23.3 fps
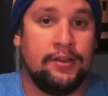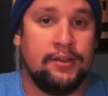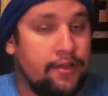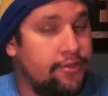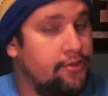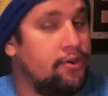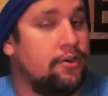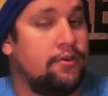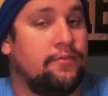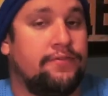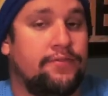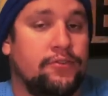
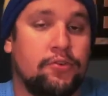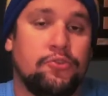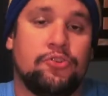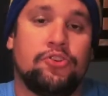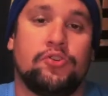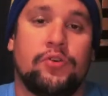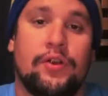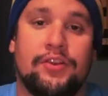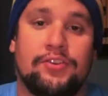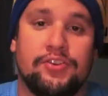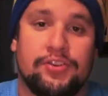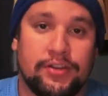other
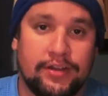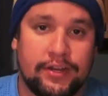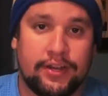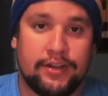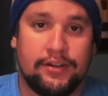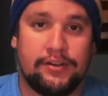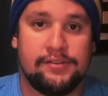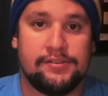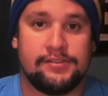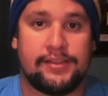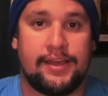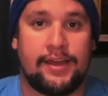future
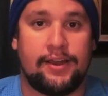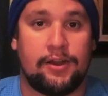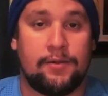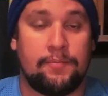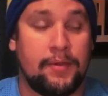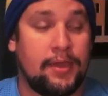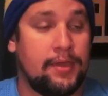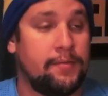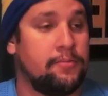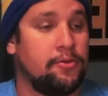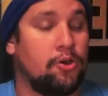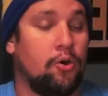engineers that are
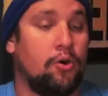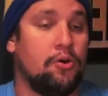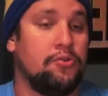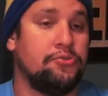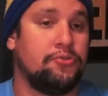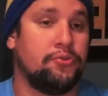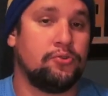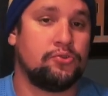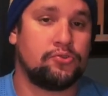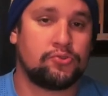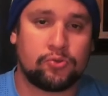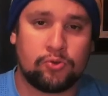maybe going
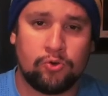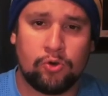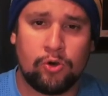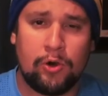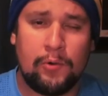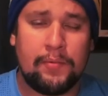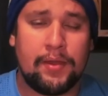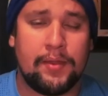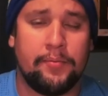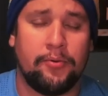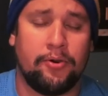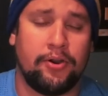through
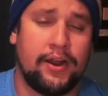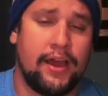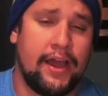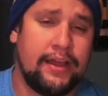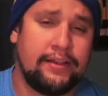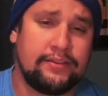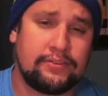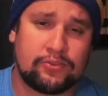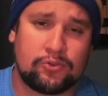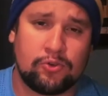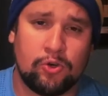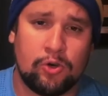school, maybe in
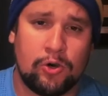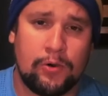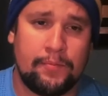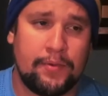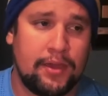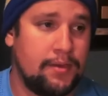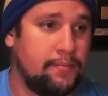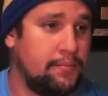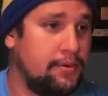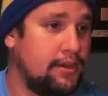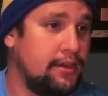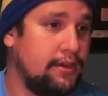high school,
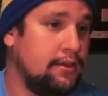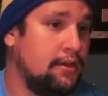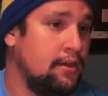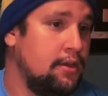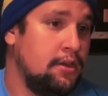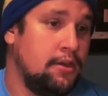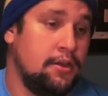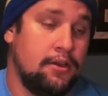maybe